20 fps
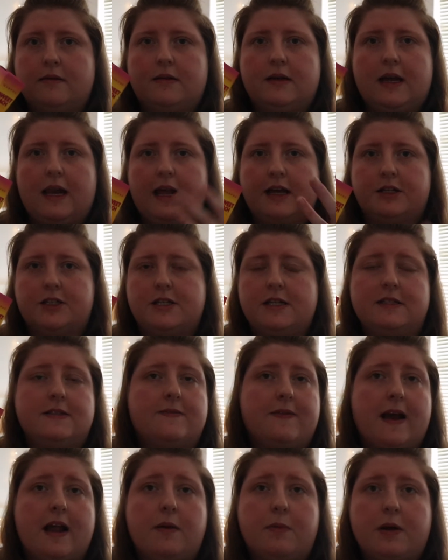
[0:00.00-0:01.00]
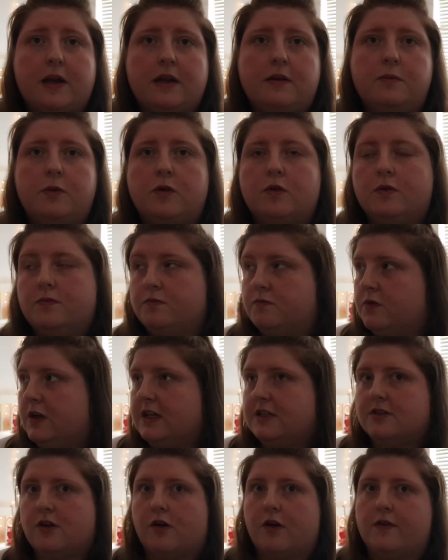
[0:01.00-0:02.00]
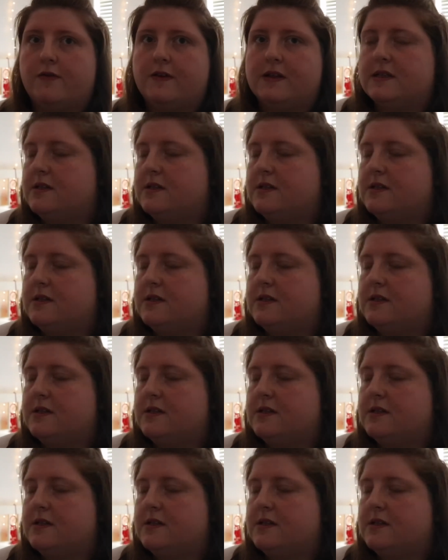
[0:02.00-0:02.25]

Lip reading: collection is available anymore. I'm really sorry if it's